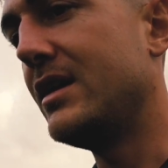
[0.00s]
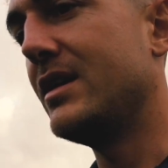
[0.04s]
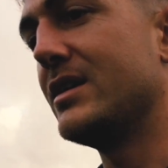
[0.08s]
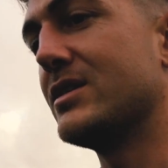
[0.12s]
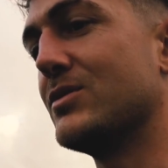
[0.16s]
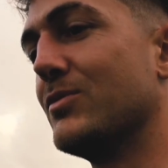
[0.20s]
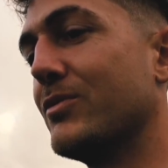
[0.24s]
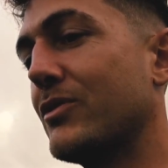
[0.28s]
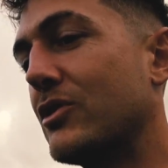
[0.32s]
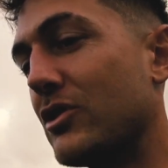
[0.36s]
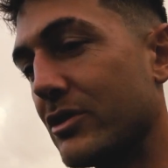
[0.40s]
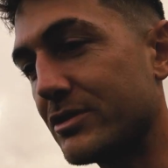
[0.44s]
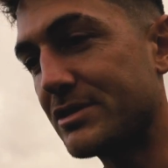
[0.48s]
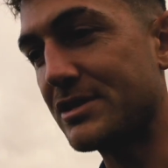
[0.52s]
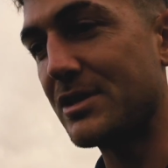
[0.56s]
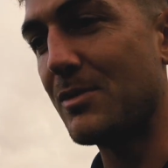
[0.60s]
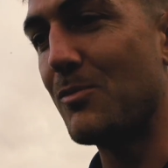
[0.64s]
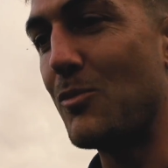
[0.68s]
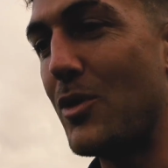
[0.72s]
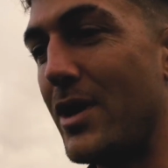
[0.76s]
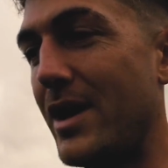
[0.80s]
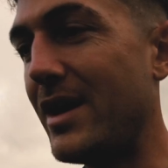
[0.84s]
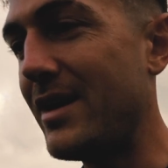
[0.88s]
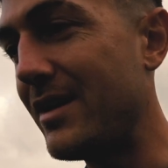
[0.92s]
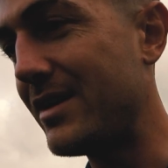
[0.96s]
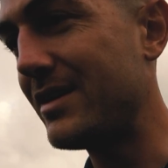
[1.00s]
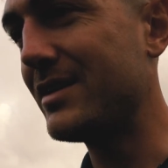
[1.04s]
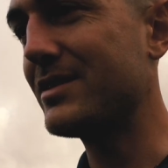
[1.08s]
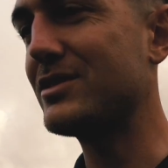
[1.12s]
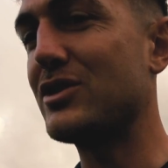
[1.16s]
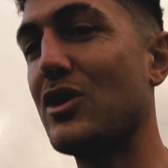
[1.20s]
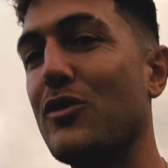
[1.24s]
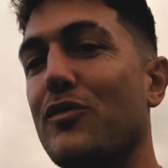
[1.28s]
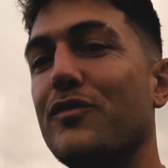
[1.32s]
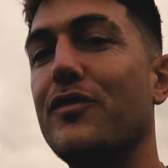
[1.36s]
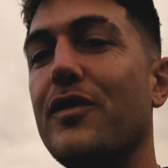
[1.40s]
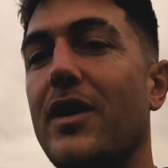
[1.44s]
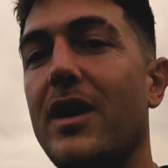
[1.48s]
So So we've got somewhere
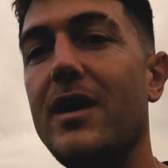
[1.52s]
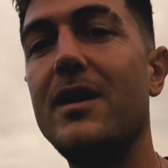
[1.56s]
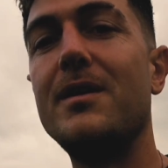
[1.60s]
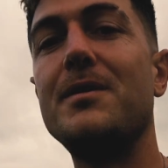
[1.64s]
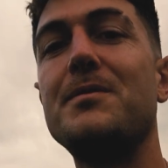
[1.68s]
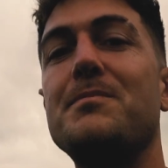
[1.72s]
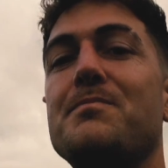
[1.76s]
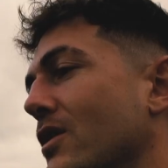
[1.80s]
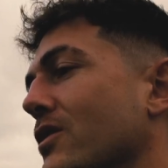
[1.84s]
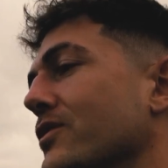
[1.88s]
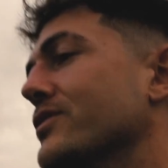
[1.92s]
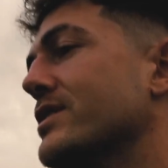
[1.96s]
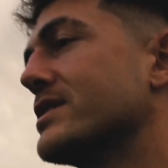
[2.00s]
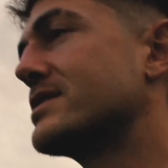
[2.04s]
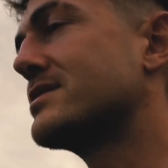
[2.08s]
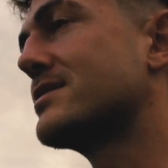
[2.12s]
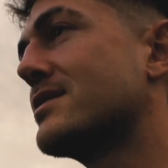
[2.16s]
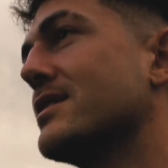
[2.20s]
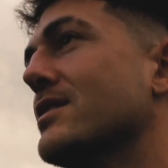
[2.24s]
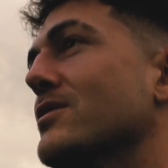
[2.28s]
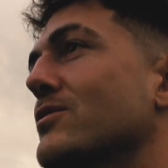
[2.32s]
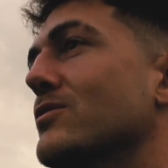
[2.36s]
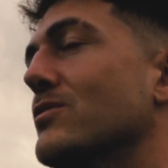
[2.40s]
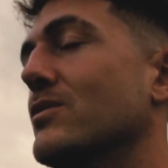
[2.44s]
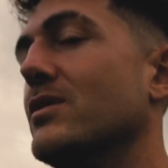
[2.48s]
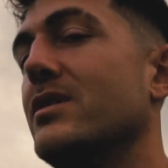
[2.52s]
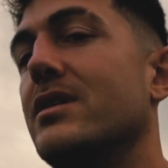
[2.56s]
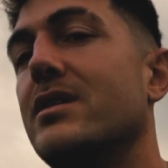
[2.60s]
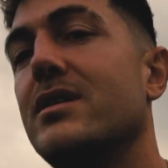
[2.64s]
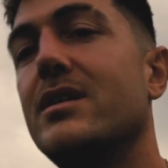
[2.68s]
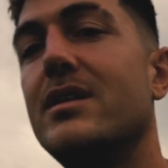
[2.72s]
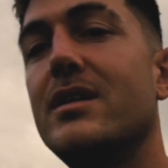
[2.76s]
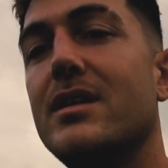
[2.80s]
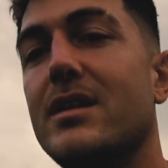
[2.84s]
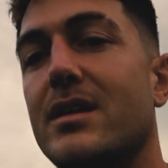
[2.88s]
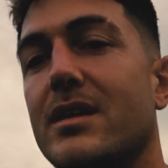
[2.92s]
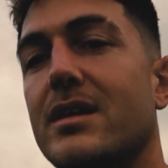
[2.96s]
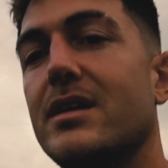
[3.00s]
so far on this little
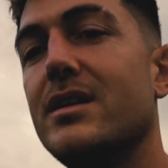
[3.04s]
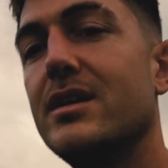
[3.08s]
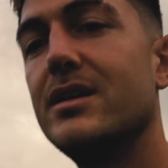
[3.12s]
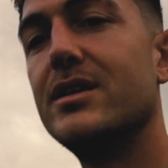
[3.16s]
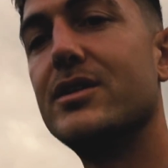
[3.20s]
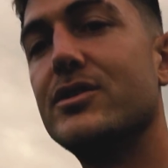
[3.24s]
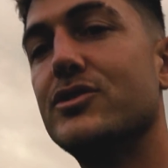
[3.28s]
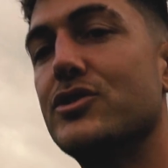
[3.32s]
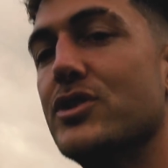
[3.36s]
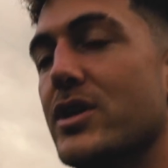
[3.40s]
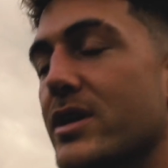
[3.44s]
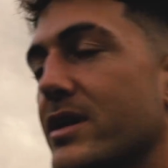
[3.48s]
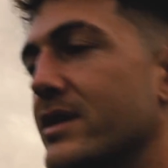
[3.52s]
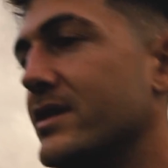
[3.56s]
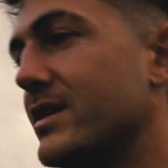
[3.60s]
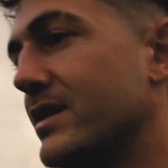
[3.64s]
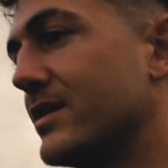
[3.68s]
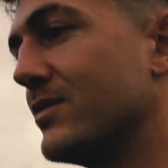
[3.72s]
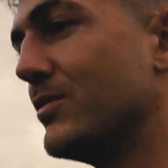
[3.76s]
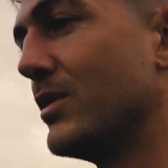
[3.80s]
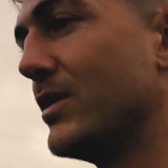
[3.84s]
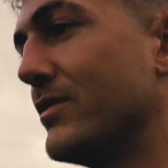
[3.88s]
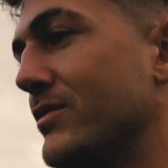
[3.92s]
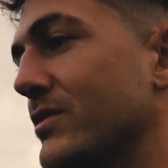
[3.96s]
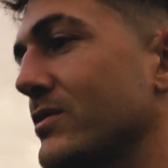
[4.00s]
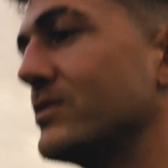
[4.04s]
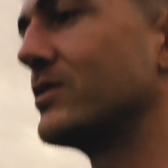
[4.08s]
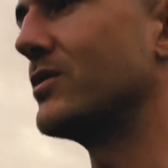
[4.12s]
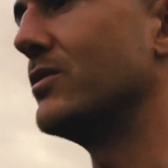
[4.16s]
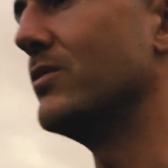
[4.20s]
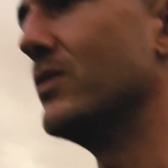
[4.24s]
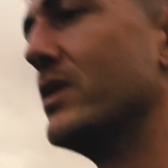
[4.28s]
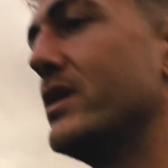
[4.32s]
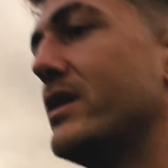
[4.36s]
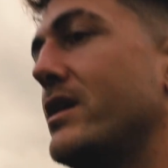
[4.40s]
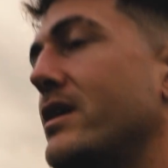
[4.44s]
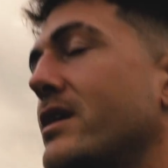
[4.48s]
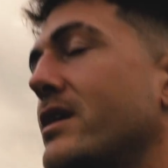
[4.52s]
journey, whatever you want to
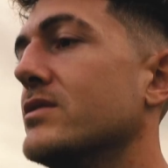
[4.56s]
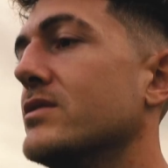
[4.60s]
call it.